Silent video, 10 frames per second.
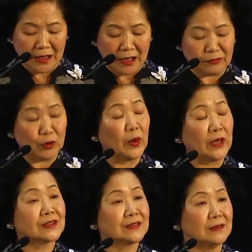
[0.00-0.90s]
of a
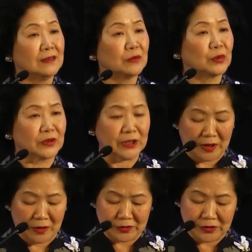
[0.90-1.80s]
Western liberal
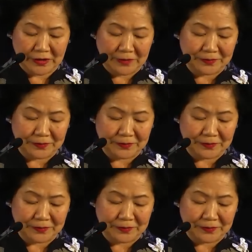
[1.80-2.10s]
democracy.